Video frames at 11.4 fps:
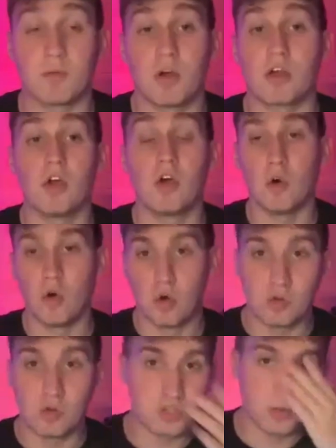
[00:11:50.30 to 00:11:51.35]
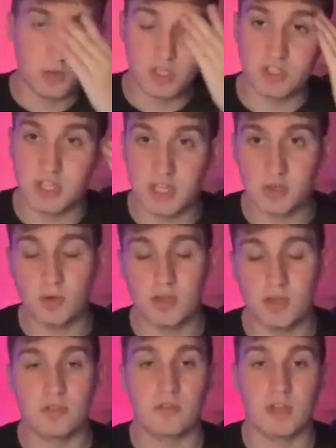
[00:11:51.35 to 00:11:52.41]
it work. Or do we just stick
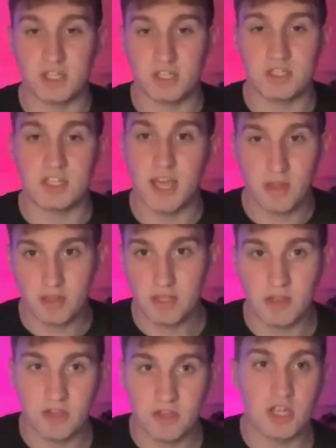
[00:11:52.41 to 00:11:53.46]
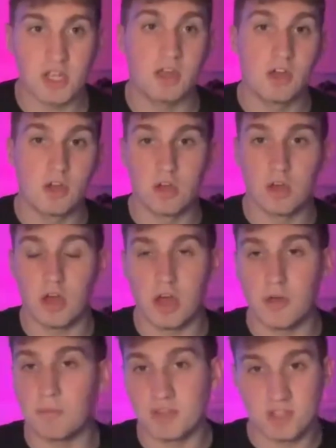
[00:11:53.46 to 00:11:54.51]
with, let's just say, how they did it this year?
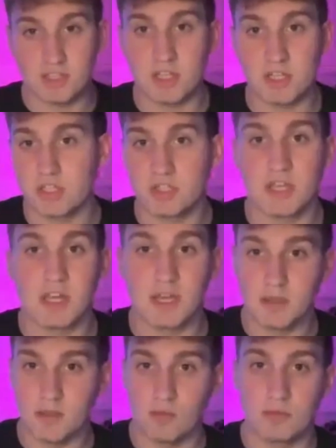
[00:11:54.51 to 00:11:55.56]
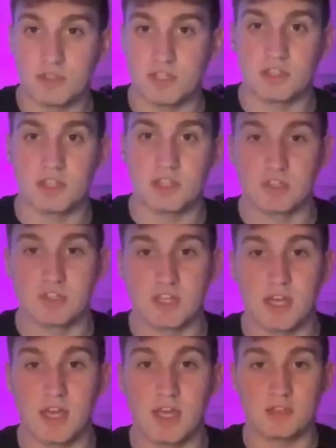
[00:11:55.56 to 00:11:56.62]
Men's Six Nations here, Women's Six Nations
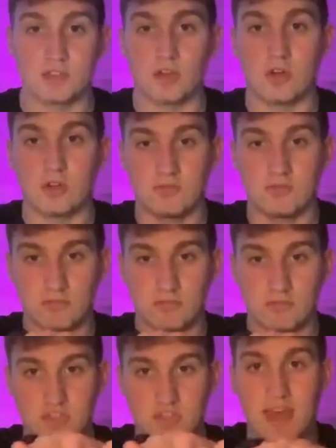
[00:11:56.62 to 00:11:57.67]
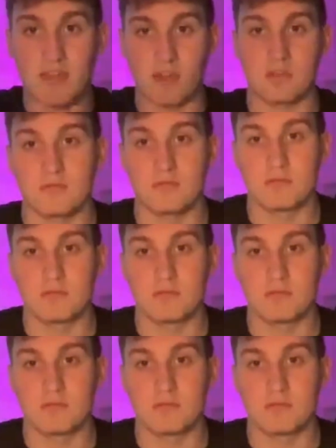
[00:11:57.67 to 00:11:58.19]
here. It's not together.